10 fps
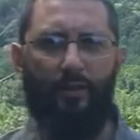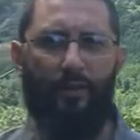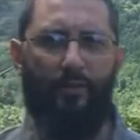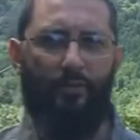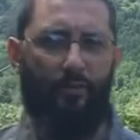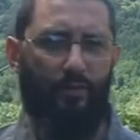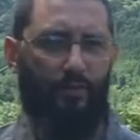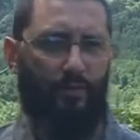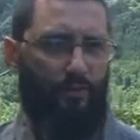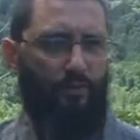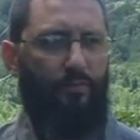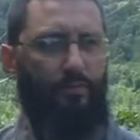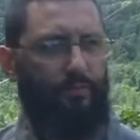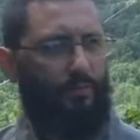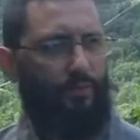You know,
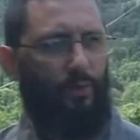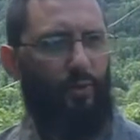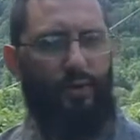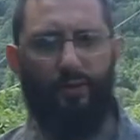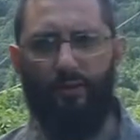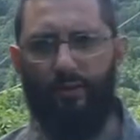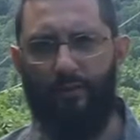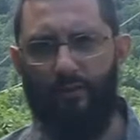go away.